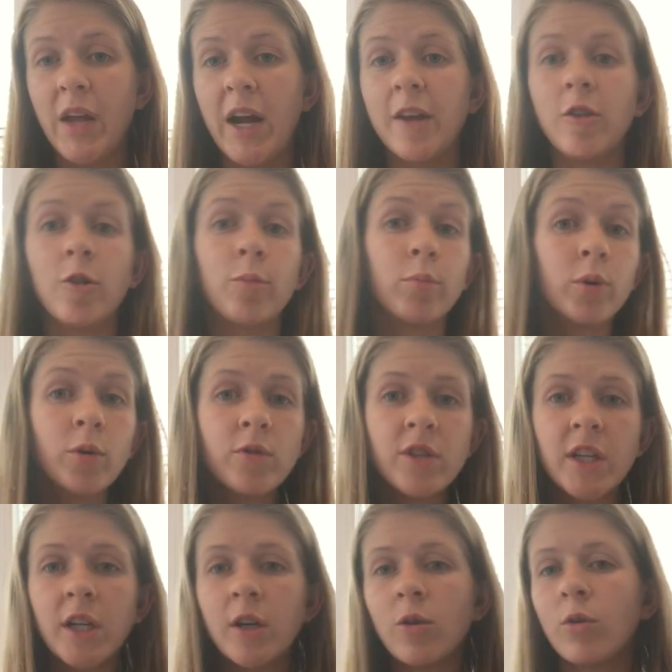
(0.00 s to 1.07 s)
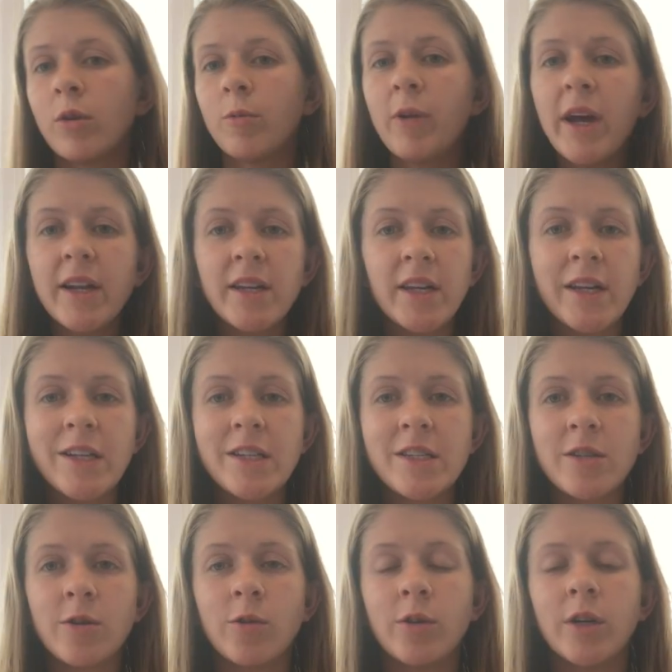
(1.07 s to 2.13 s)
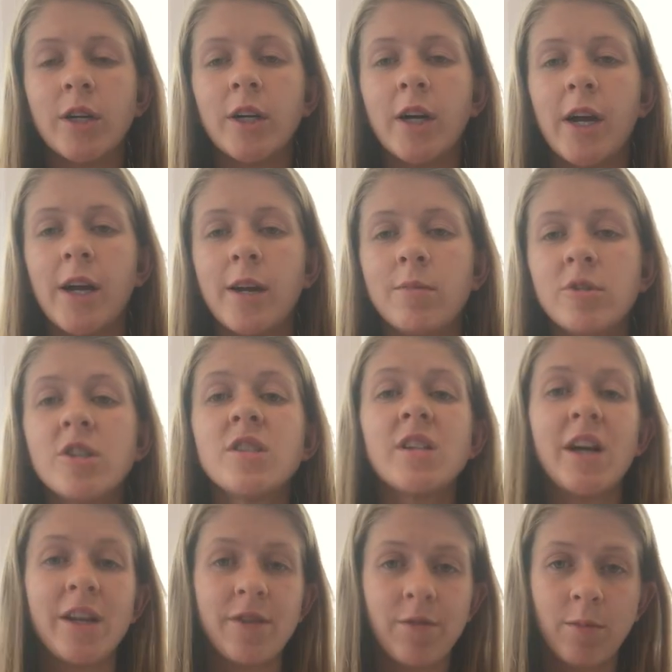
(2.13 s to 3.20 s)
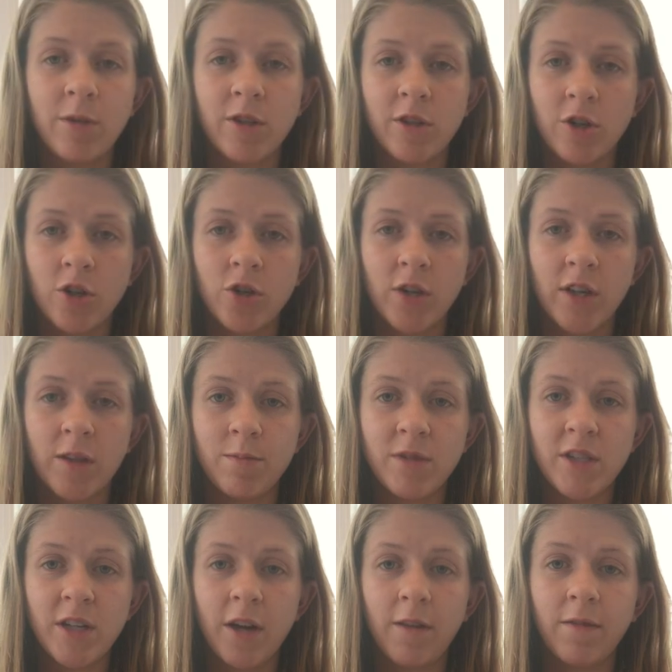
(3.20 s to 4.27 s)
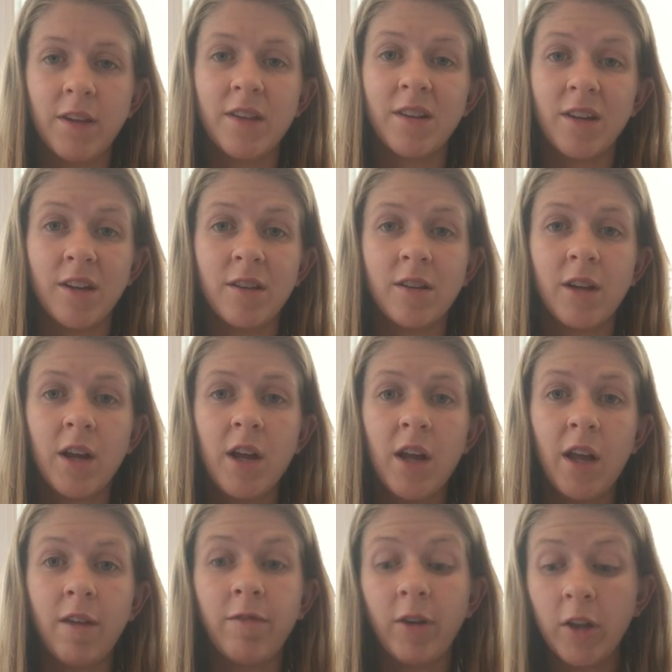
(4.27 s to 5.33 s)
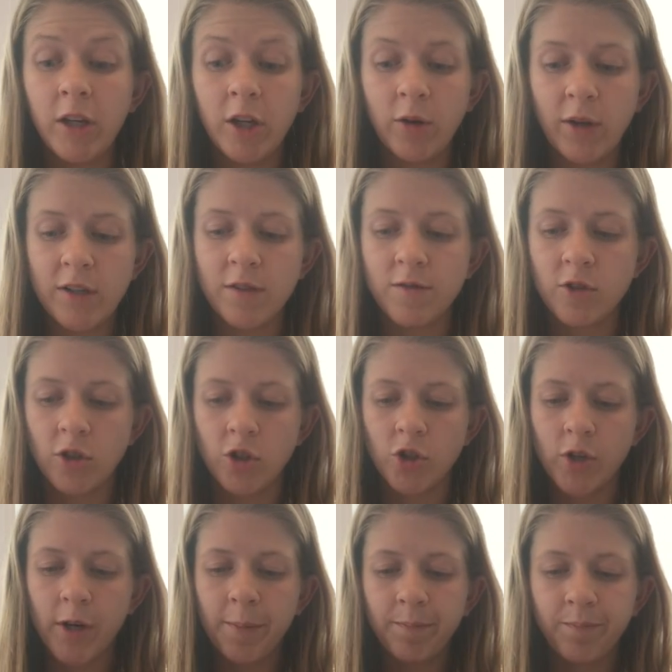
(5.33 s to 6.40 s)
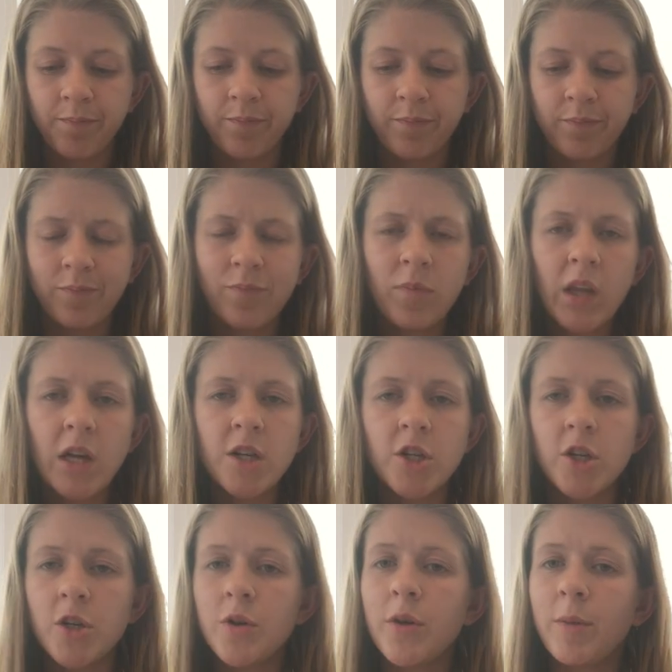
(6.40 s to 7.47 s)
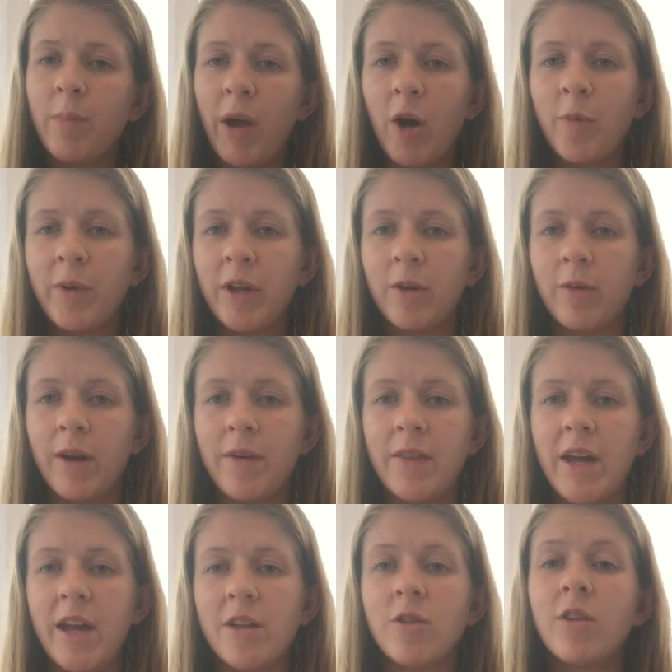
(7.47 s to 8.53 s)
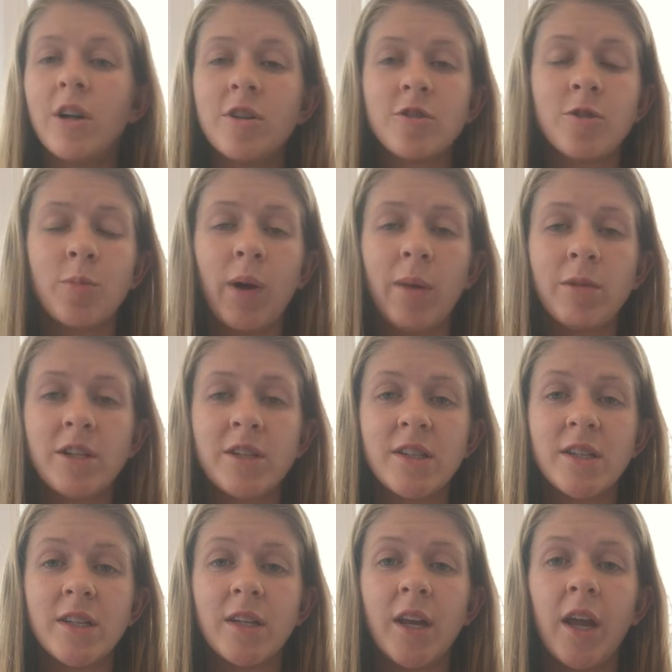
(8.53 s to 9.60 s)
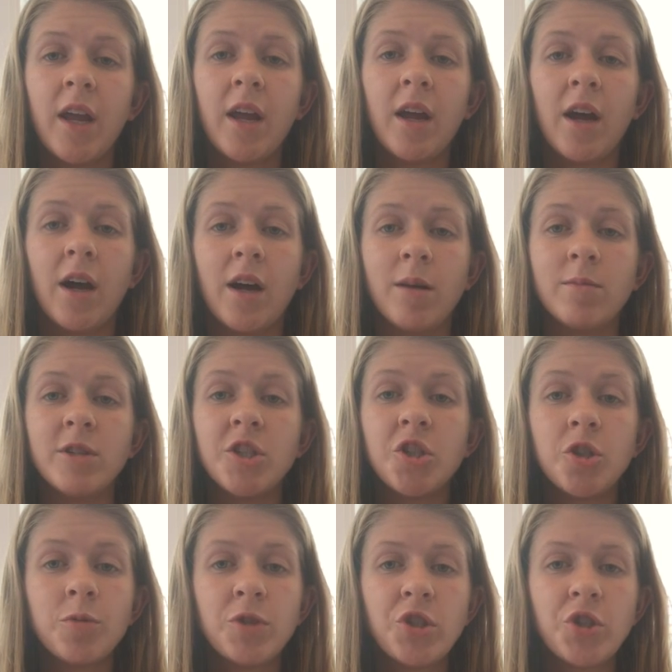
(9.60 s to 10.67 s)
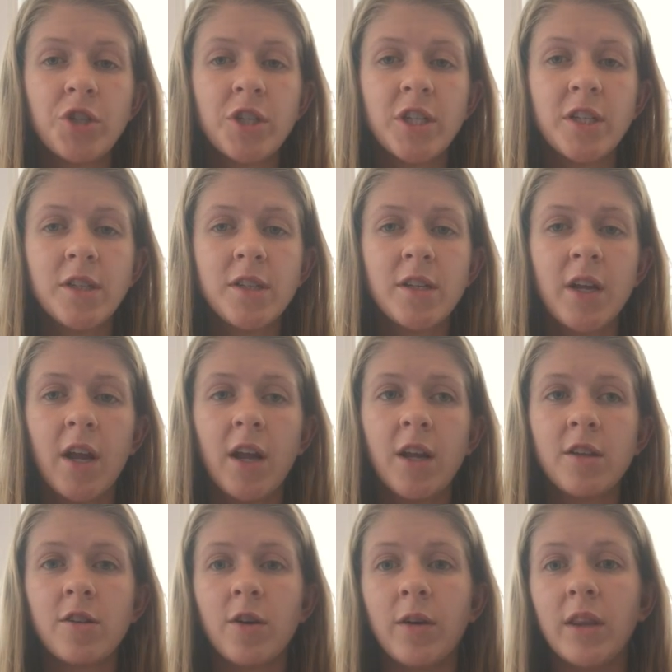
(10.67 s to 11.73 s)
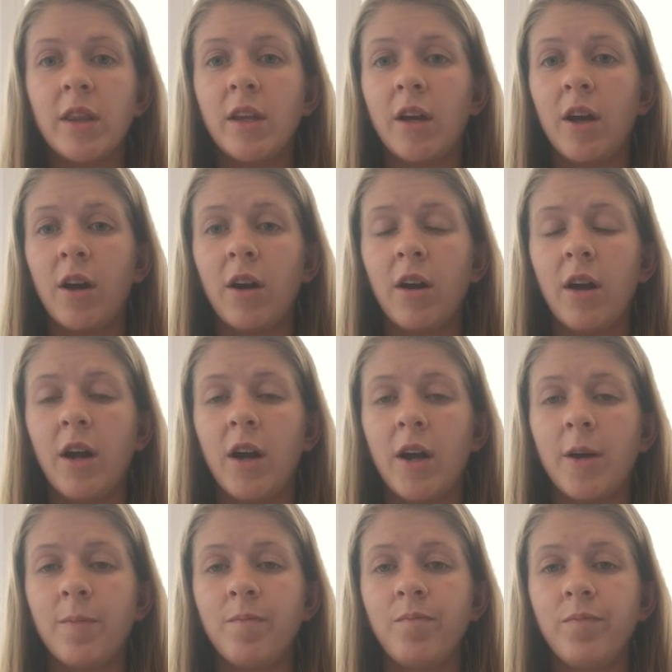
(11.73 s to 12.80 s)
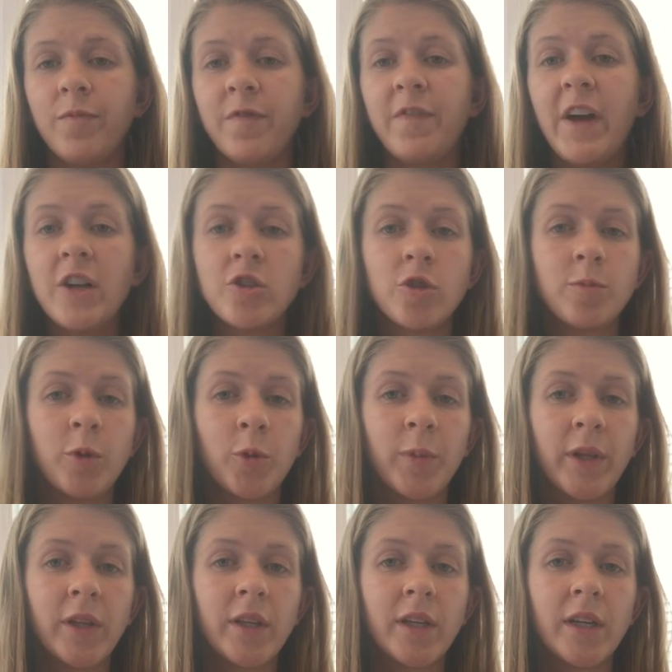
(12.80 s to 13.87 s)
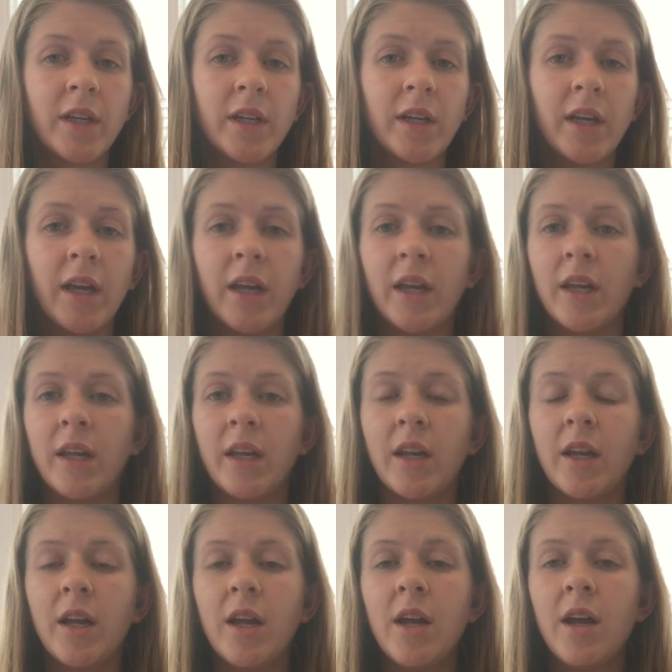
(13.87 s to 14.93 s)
either bruising or redness or just signs from the surgery themselves, as it is a fairly aggressive surgery. So you can palpate around that. You'll also probably see tissue restrictions. So in their fascial mobility, in